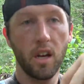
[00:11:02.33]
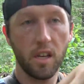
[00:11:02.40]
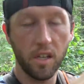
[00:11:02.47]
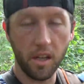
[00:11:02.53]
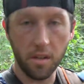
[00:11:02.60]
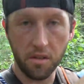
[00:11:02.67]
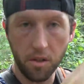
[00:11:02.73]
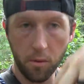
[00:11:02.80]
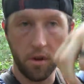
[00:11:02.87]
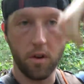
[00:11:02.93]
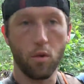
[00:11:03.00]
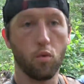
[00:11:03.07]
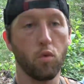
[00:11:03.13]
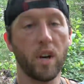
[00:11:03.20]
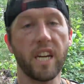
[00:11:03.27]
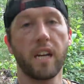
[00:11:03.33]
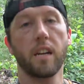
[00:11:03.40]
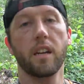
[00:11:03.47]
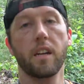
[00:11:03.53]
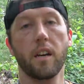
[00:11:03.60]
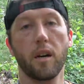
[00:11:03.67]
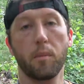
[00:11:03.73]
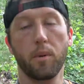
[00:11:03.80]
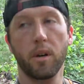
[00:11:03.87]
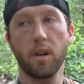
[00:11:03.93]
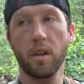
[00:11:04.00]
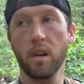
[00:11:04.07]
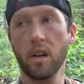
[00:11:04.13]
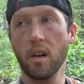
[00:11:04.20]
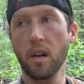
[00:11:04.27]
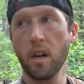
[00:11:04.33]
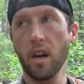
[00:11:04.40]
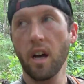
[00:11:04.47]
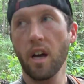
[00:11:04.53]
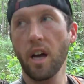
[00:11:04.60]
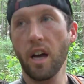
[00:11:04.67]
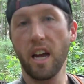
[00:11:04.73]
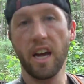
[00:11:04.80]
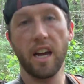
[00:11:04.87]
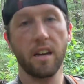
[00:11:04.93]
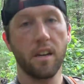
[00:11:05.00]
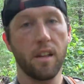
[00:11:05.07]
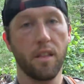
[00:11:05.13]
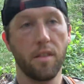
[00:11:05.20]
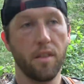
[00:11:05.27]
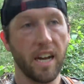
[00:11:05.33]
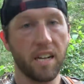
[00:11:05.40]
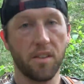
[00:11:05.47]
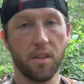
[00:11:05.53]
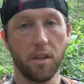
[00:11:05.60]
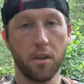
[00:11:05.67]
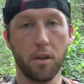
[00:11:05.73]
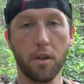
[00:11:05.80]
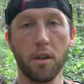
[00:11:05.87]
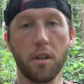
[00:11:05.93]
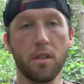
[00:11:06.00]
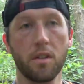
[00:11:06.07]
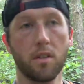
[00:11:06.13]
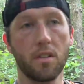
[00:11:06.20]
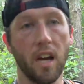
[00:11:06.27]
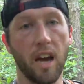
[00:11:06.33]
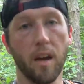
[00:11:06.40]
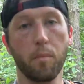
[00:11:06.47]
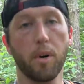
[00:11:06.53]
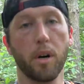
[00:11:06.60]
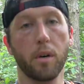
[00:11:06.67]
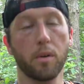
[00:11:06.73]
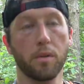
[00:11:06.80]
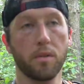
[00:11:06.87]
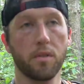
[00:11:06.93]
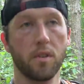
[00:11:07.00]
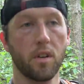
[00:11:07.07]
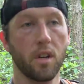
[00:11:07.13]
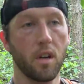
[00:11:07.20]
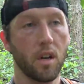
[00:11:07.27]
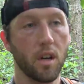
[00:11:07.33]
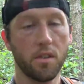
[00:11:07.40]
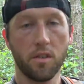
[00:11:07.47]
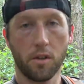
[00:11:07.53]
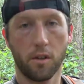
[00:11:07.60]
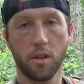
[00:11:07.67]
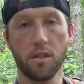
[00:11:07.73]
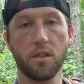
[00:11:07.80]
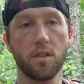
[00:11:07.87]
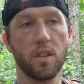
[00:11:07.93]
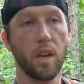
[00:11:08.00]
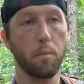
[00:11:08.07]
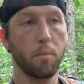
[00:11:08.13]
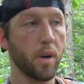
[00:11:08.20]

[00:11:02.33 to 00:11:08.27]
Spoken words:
You can see where they're raking it up, and that's a good signpost. It's a good scent